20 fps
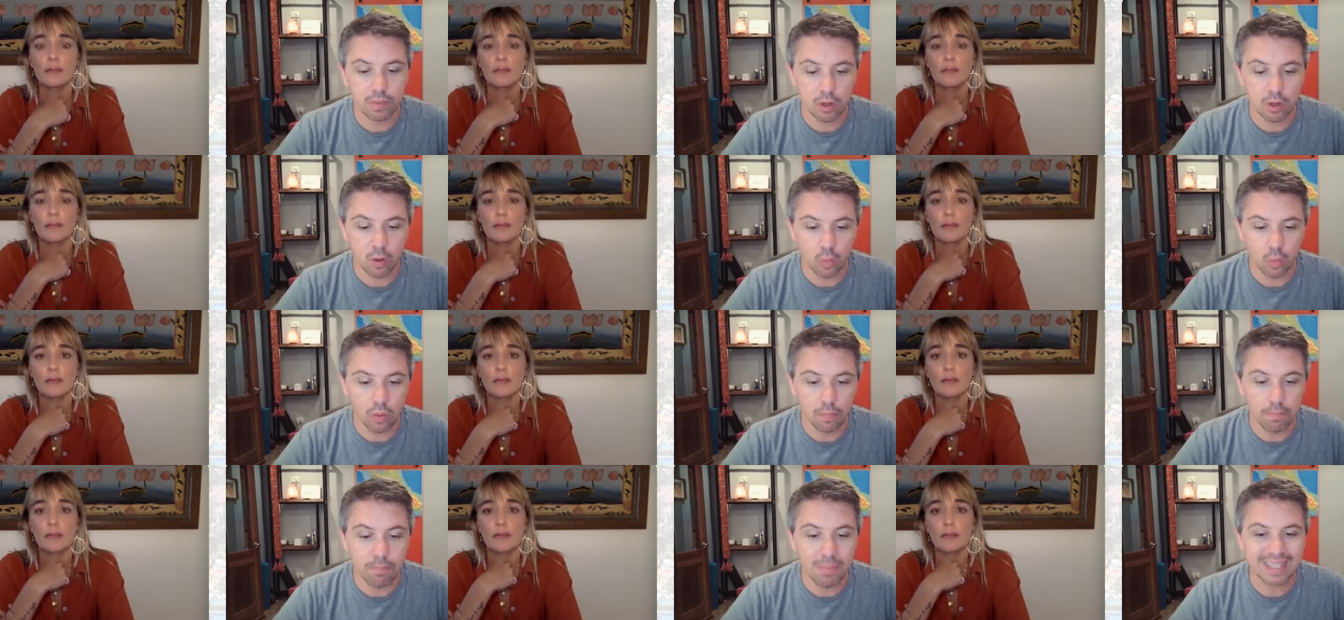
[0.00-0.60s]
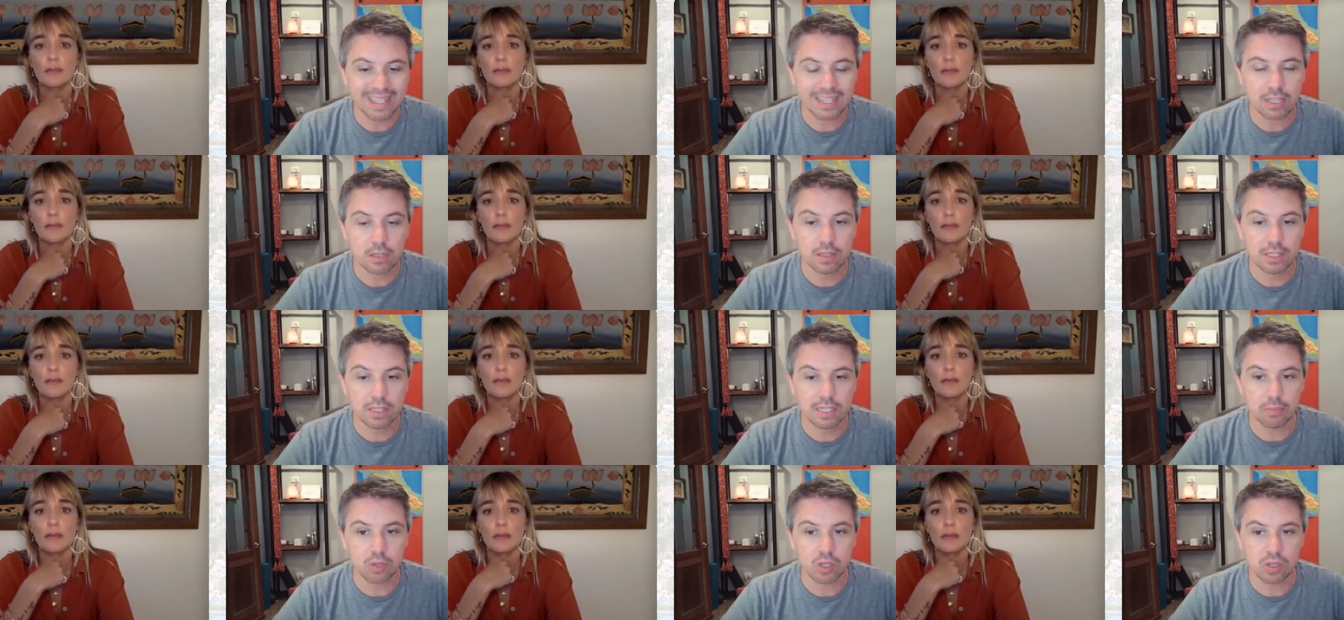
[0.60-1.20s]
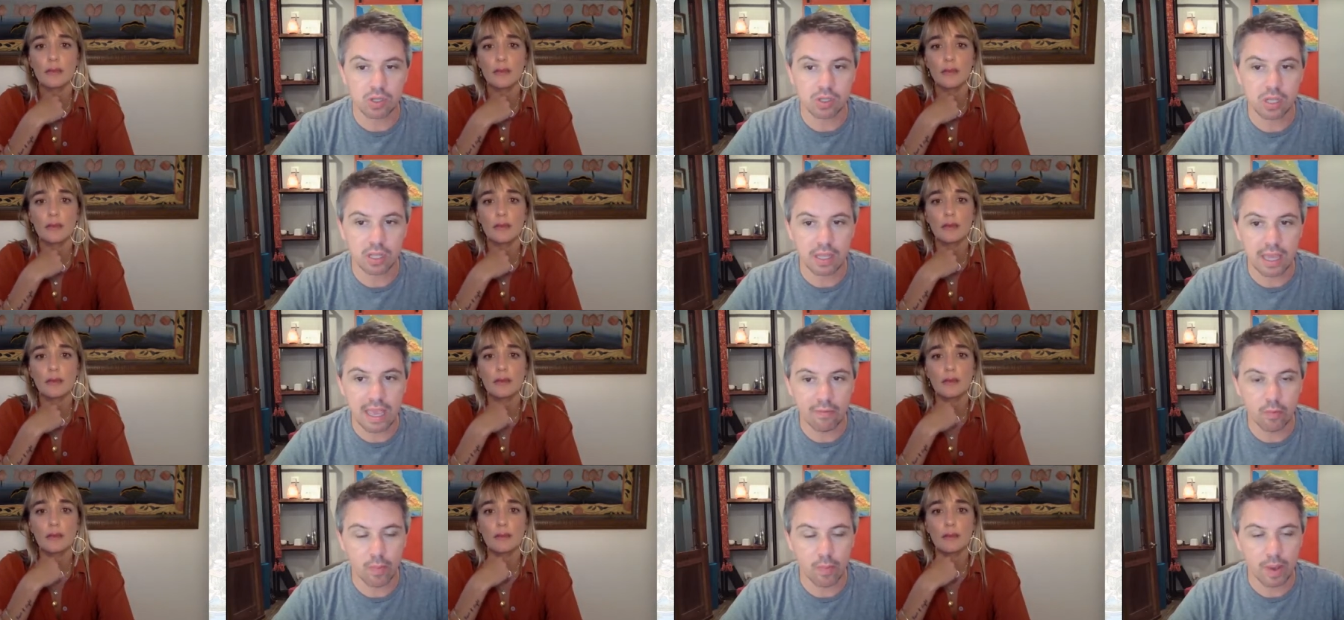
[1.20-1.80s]
Speaker 1: you know what misconceptions do
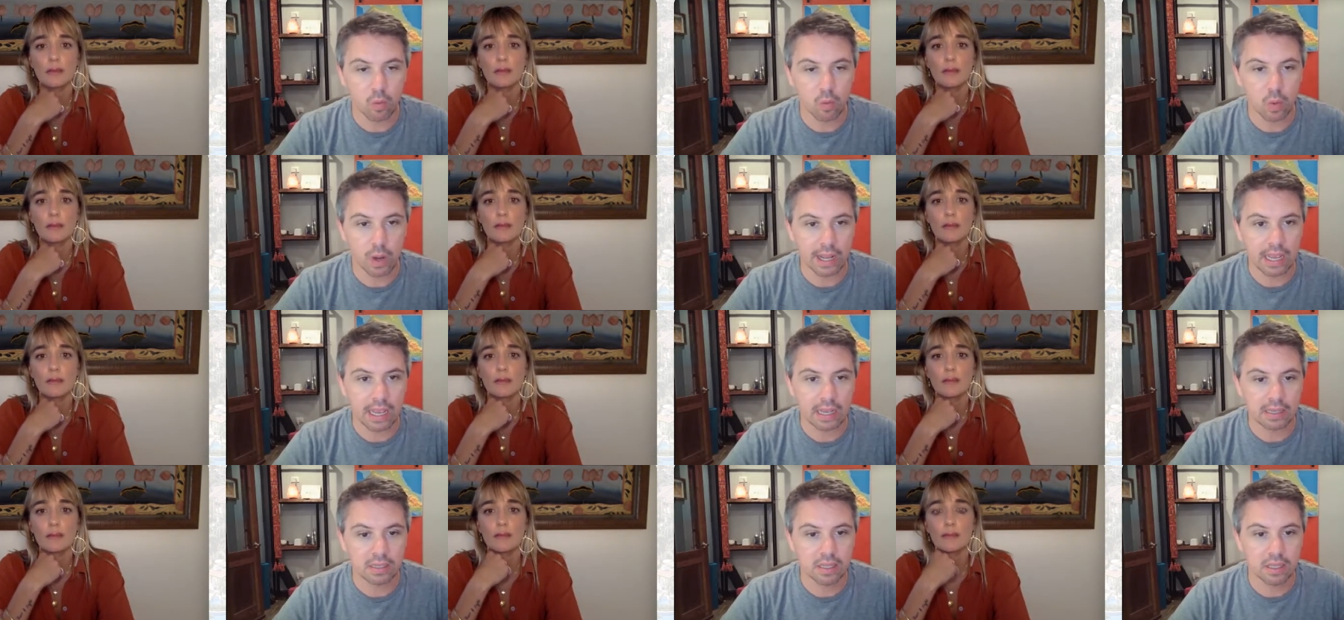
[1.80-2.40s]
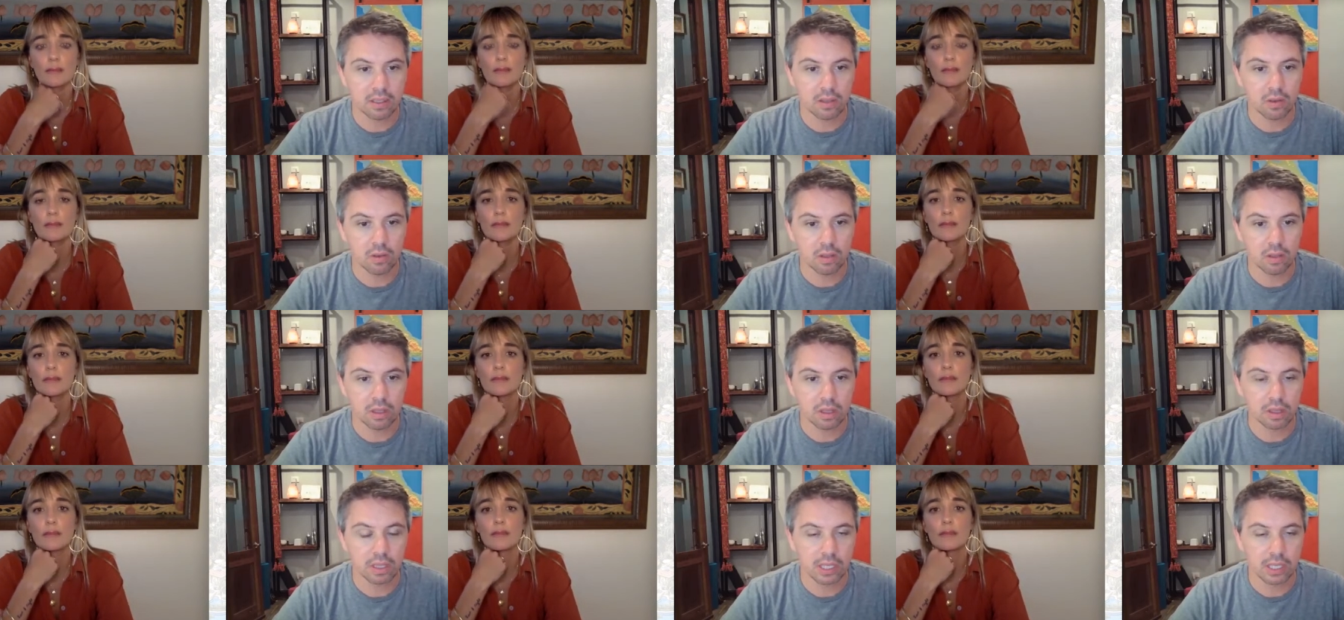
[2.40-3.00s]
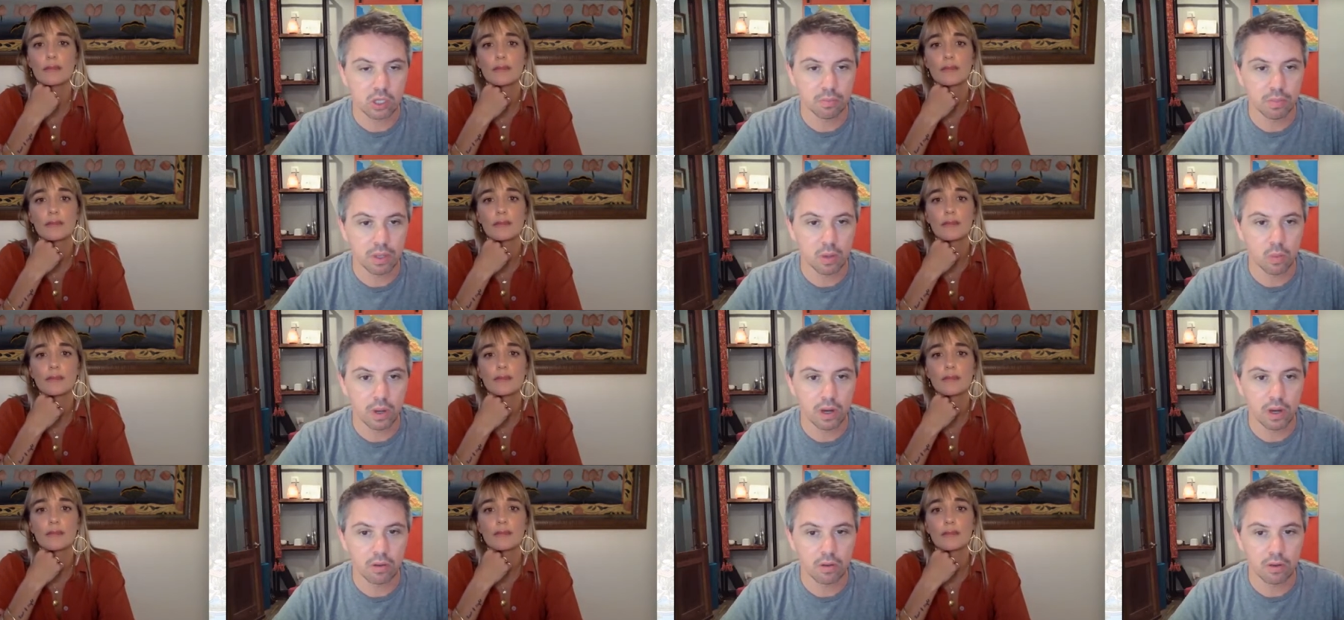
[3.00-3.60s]
they have about guanacaste you think they should be
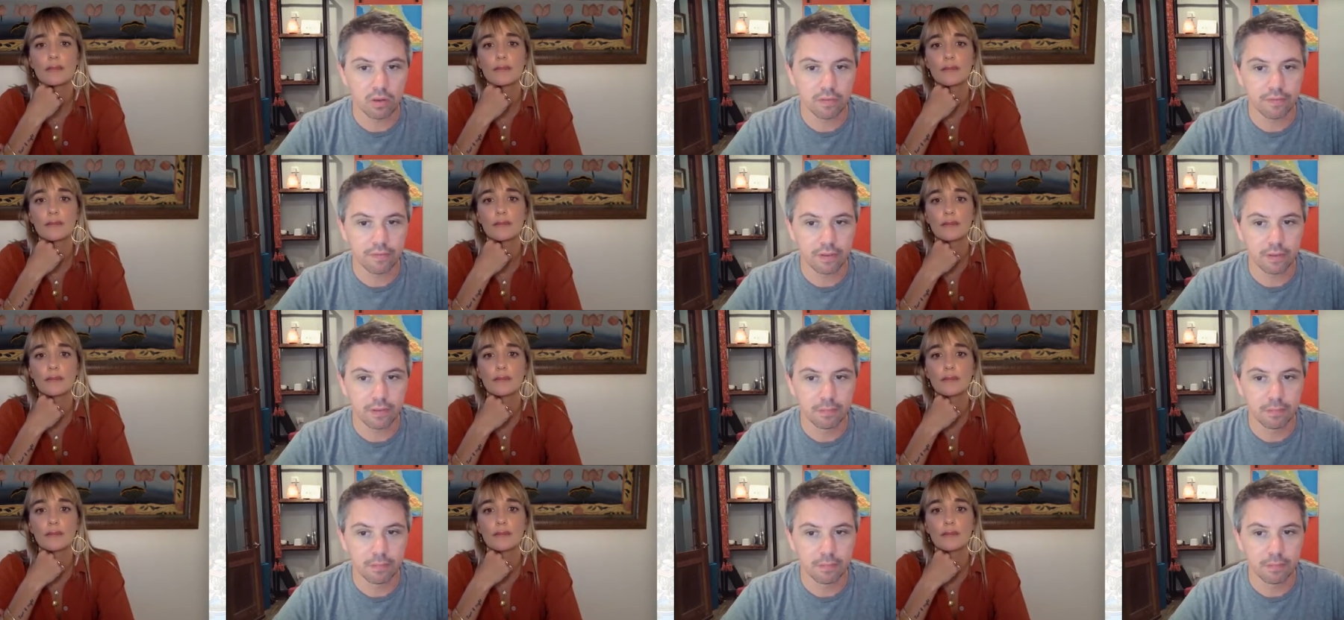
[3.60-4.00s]
aware of